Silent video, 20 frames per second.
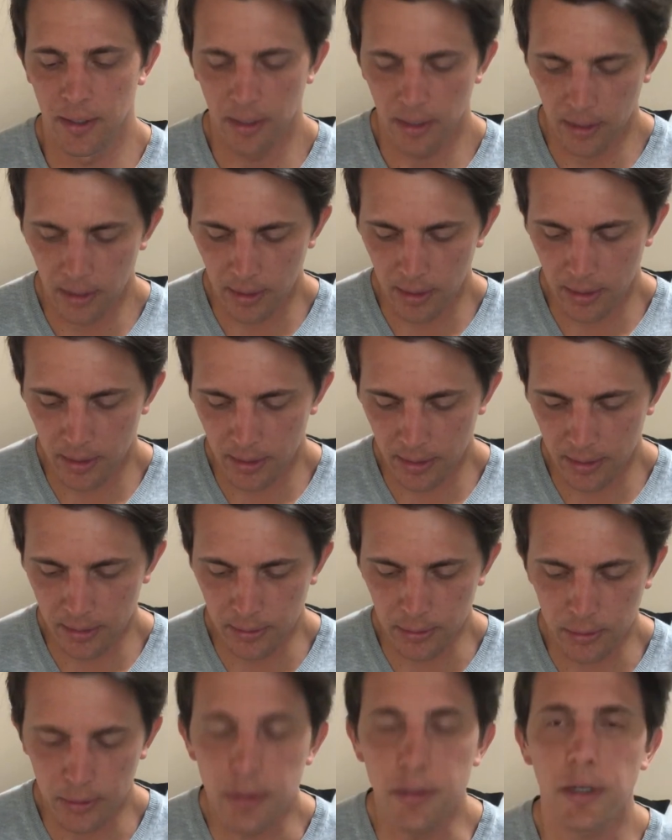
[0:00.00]

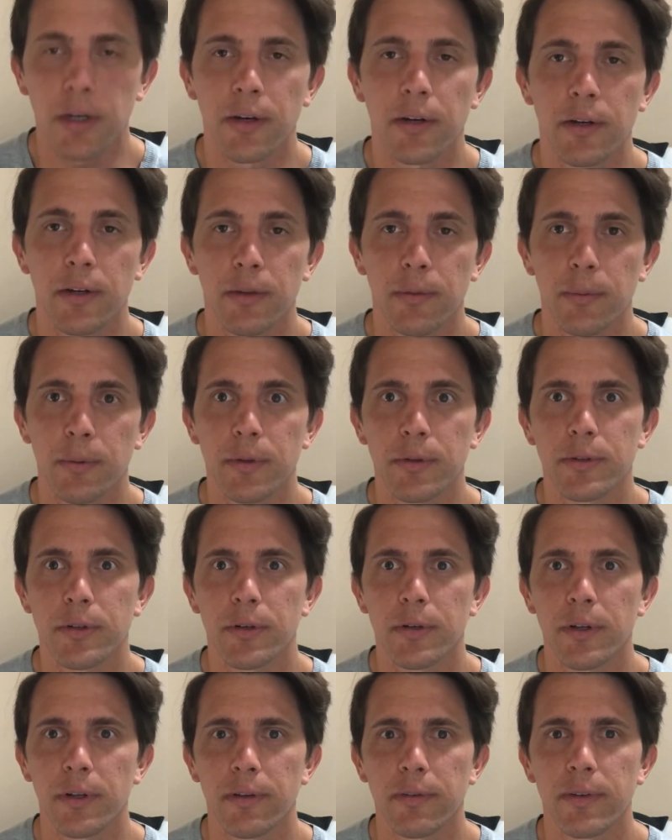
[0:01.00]
and just sharing in the real
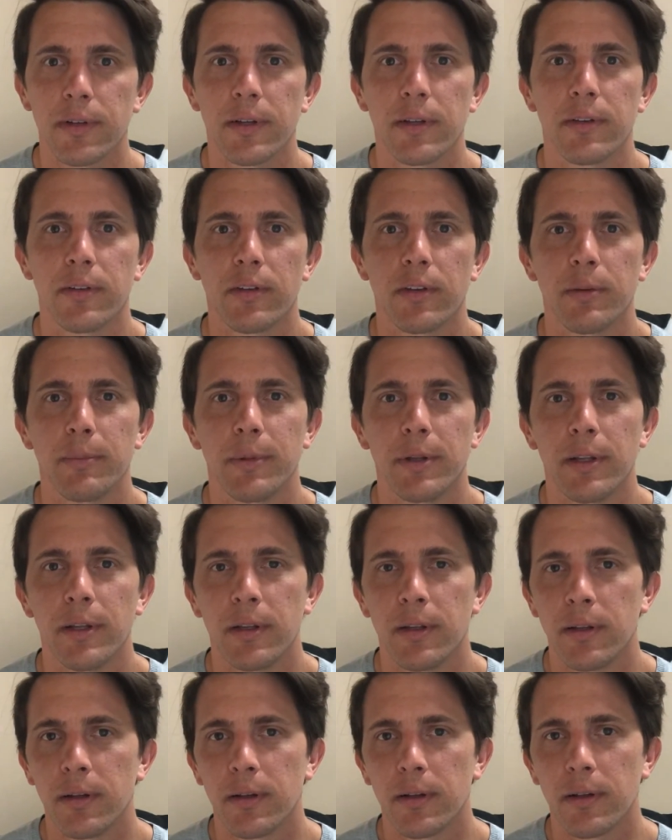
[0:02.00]
journey of it is going to
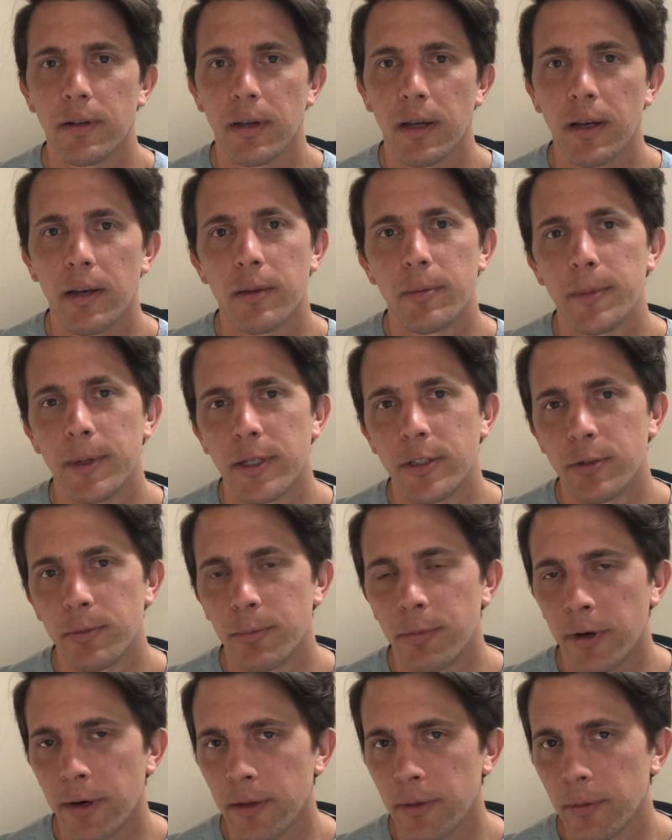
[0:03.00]
be kind of the major
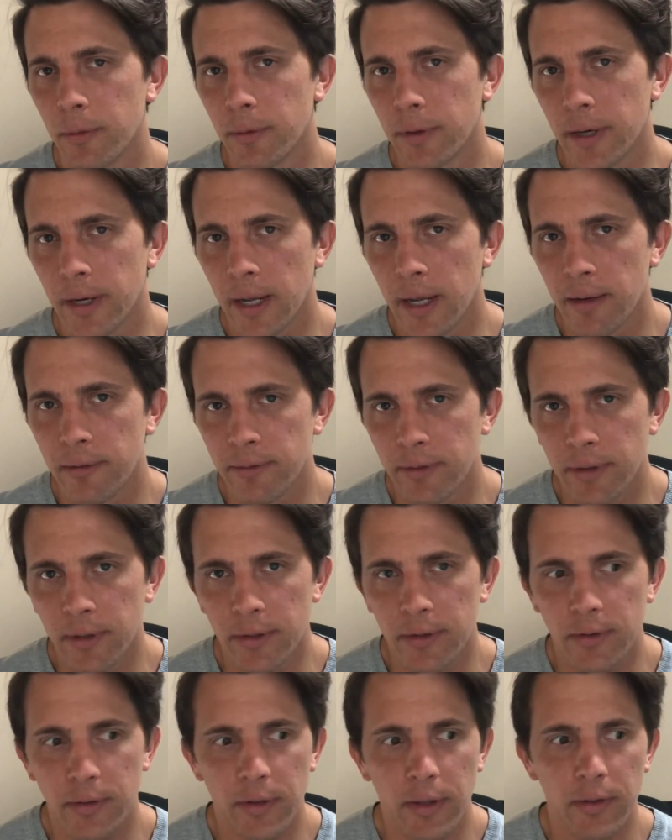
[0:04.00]
breakthrough that I have in this.